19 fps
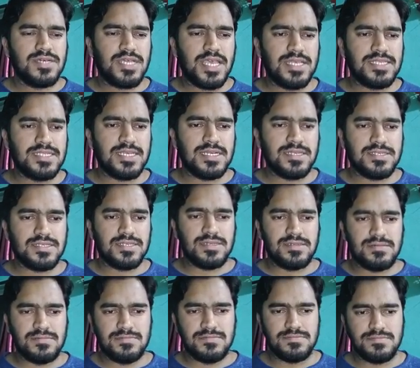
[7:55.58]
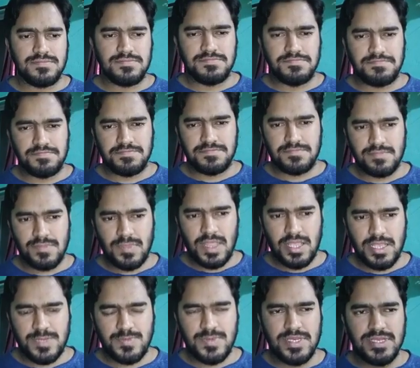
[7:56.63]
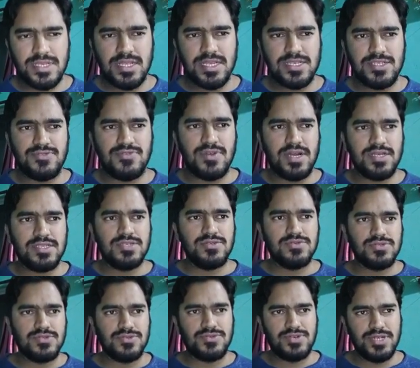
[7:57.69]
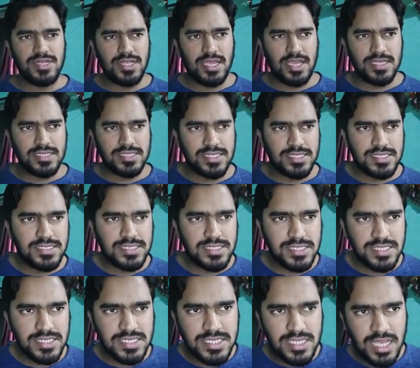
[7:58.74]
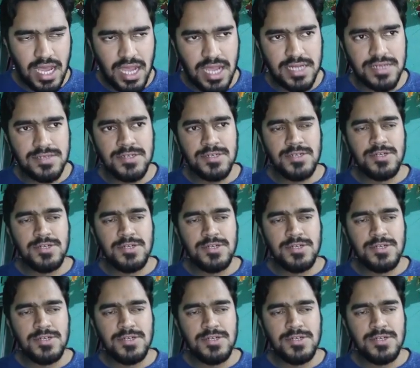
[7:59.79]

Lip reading: cancers. Specialized drugs used to treat cancers. These are